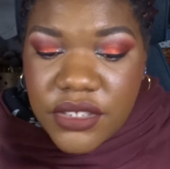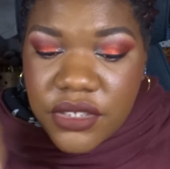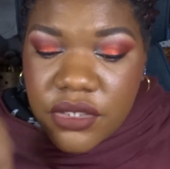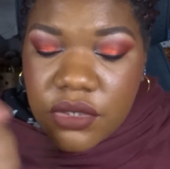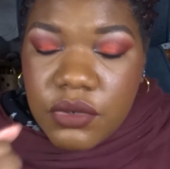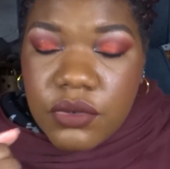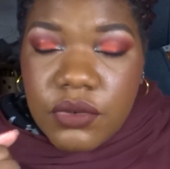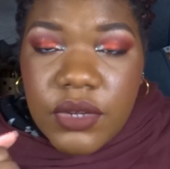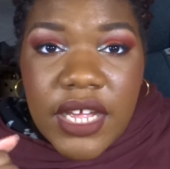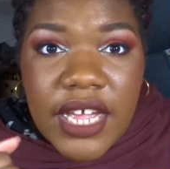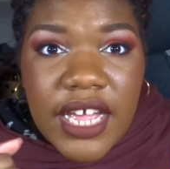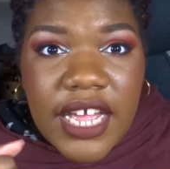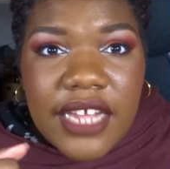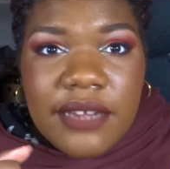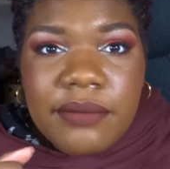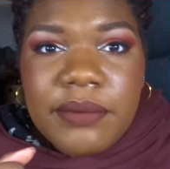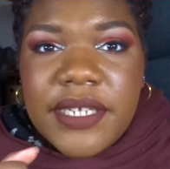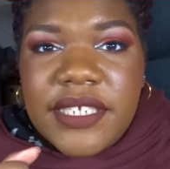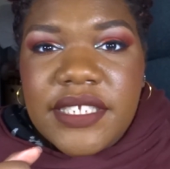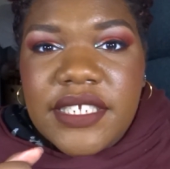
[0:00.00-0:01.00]
So I
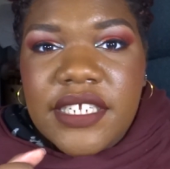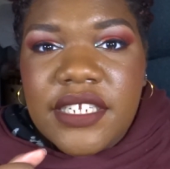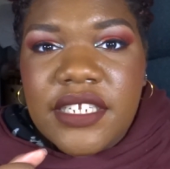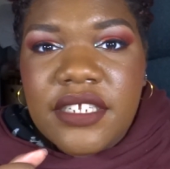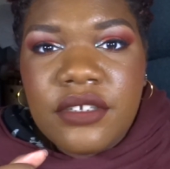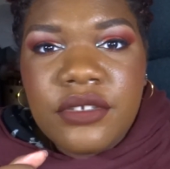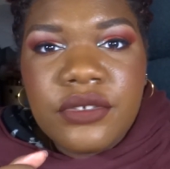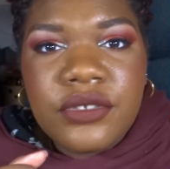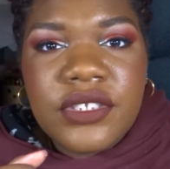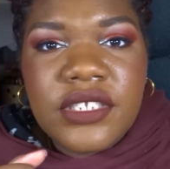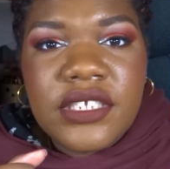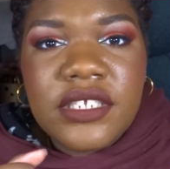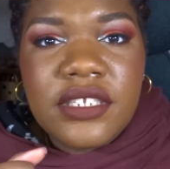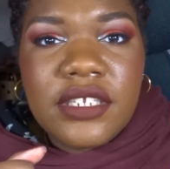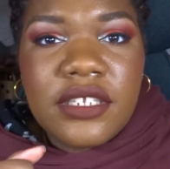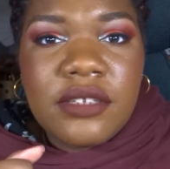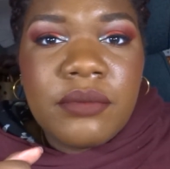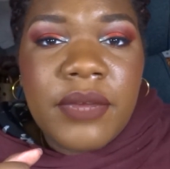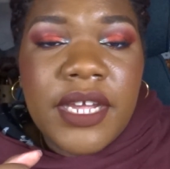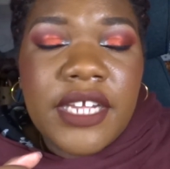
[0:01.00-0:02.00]
basically used it
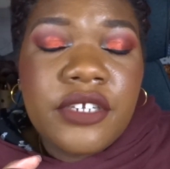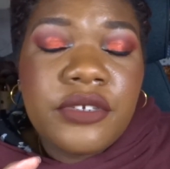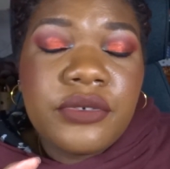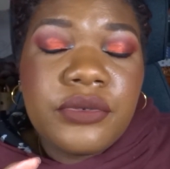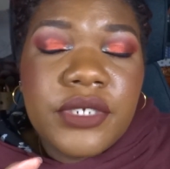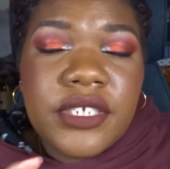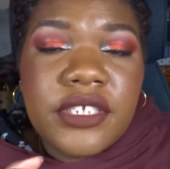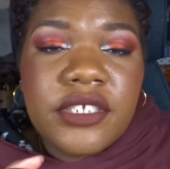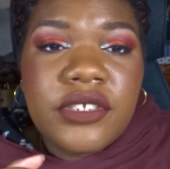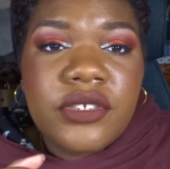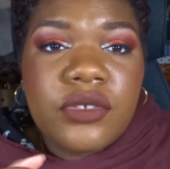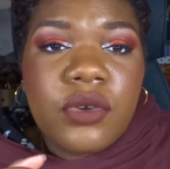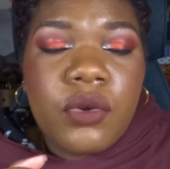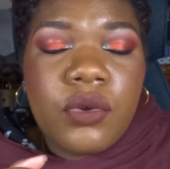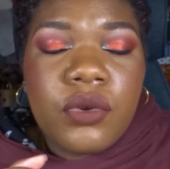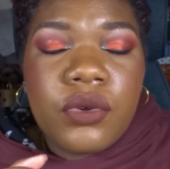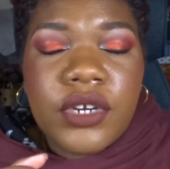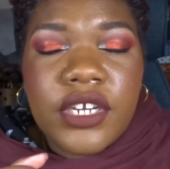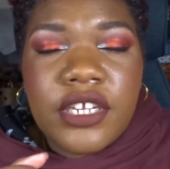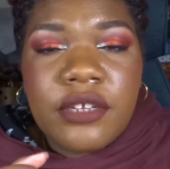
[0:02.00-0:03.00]
in my crease
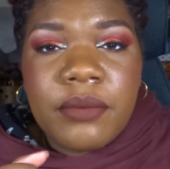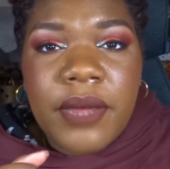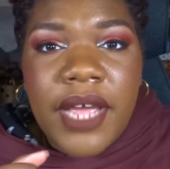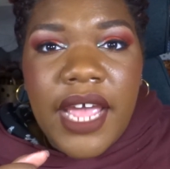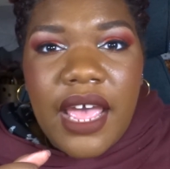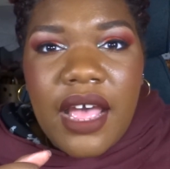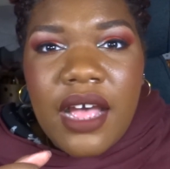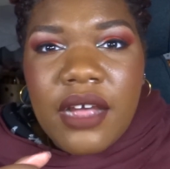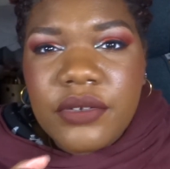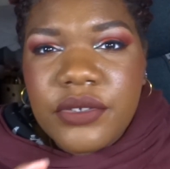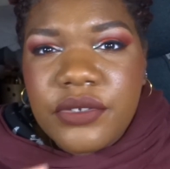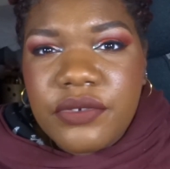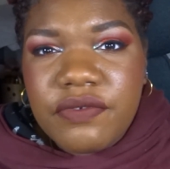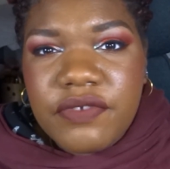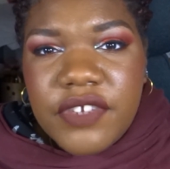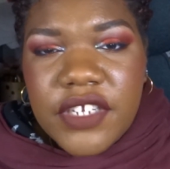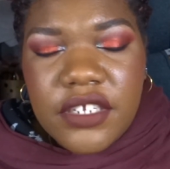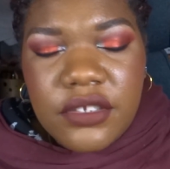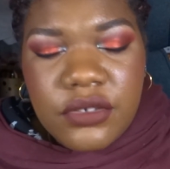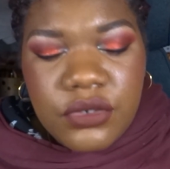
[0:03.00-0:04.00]
or in my outer
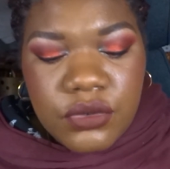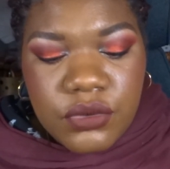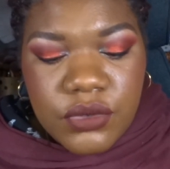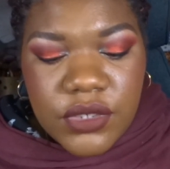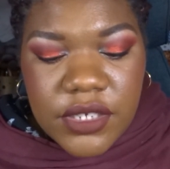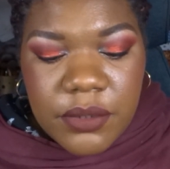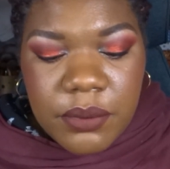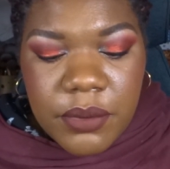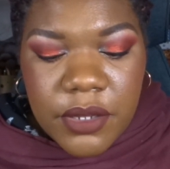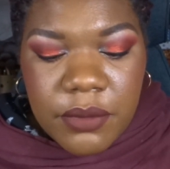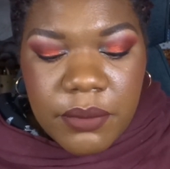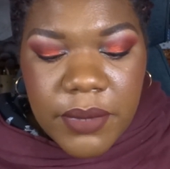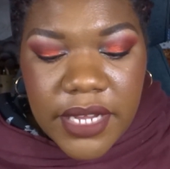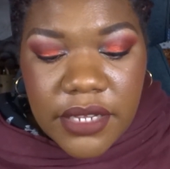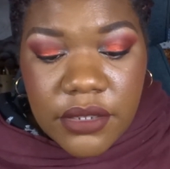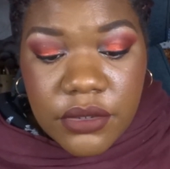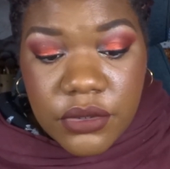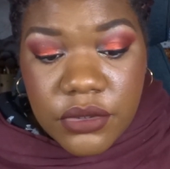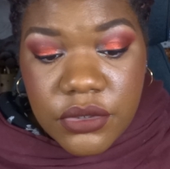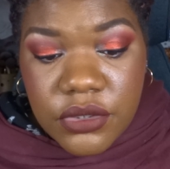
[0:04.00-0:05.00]
V to deepen my
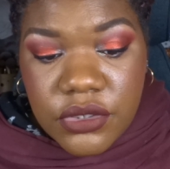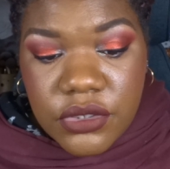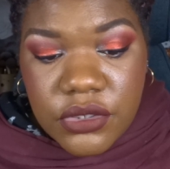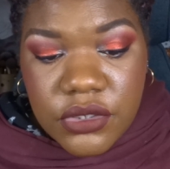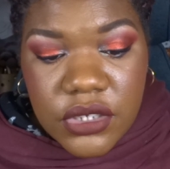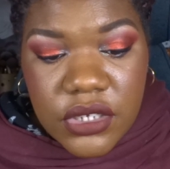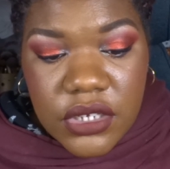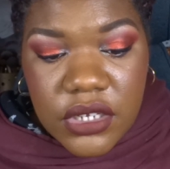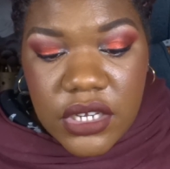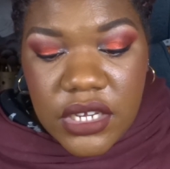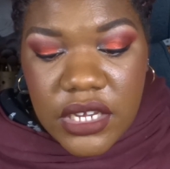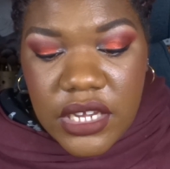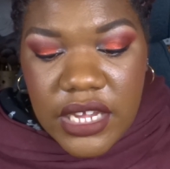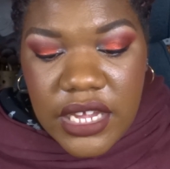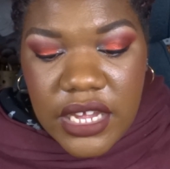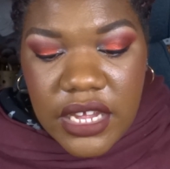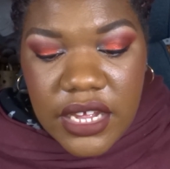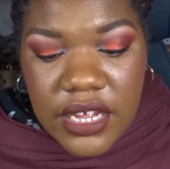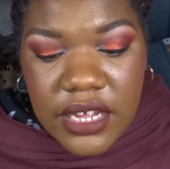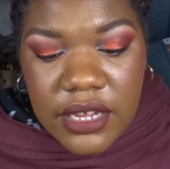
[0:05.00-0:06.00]
looks.
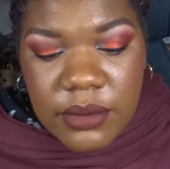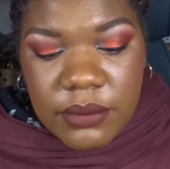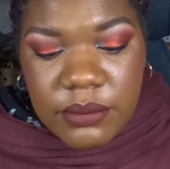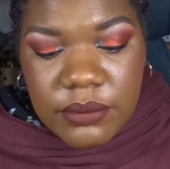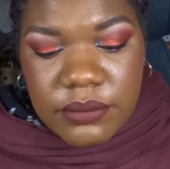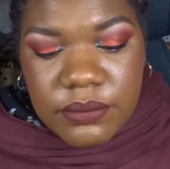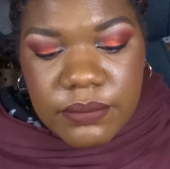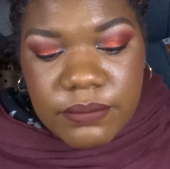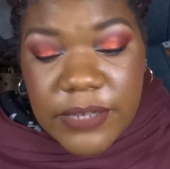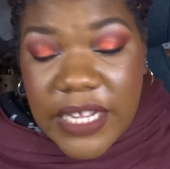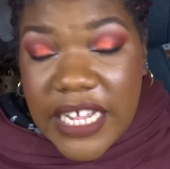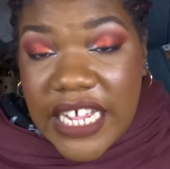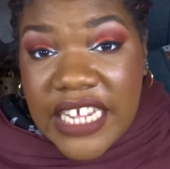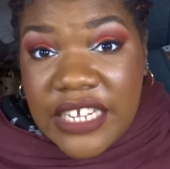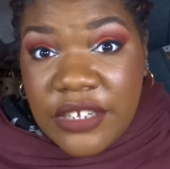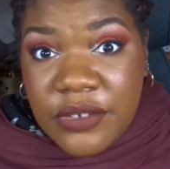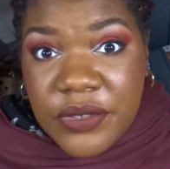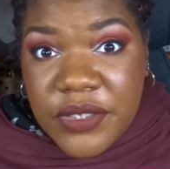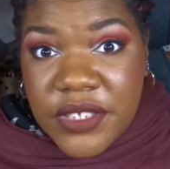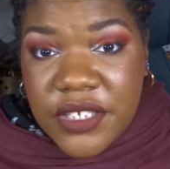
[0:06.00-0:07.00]
I
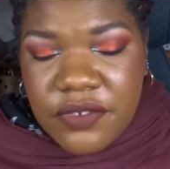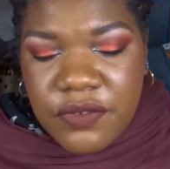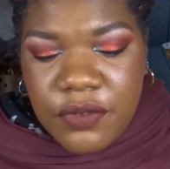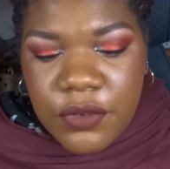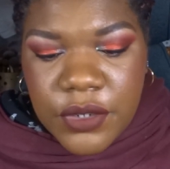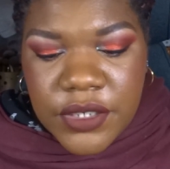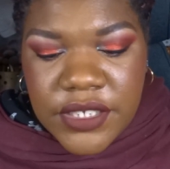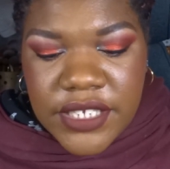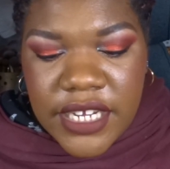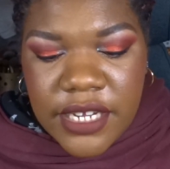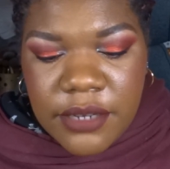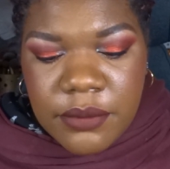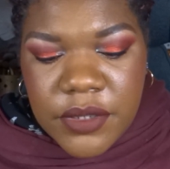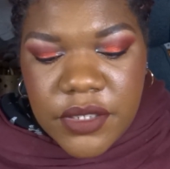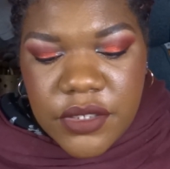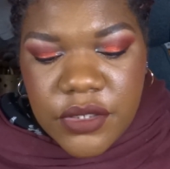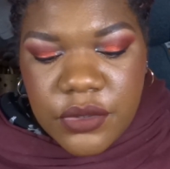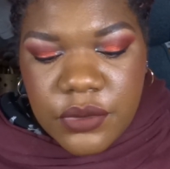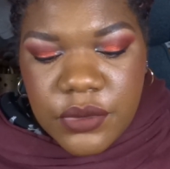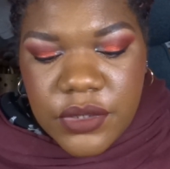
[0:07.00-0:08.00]
used it 4
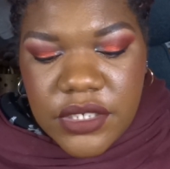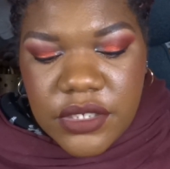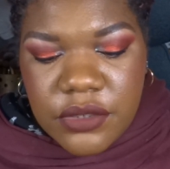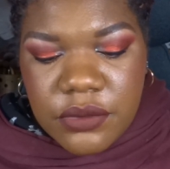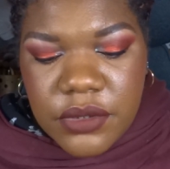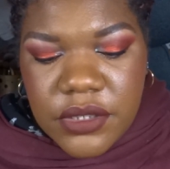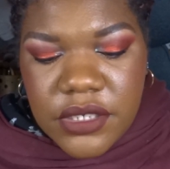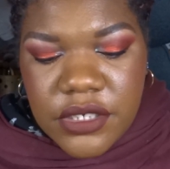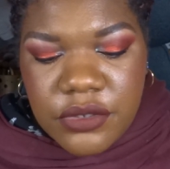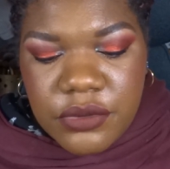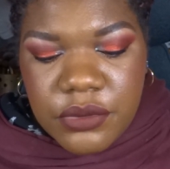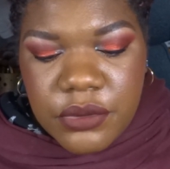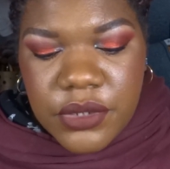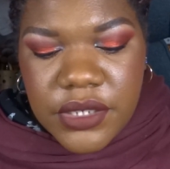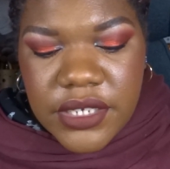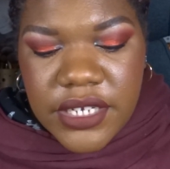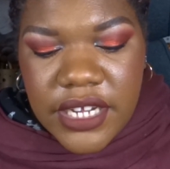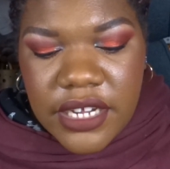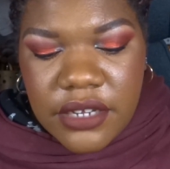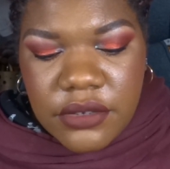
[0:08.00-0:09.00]
times, so this one is
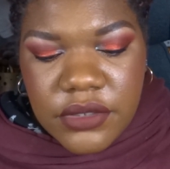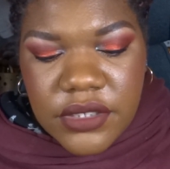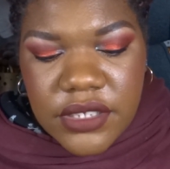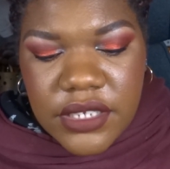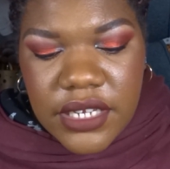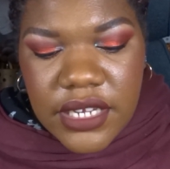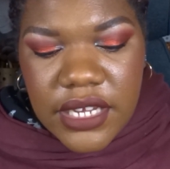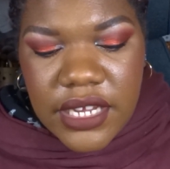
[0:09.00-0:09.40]
rolling out.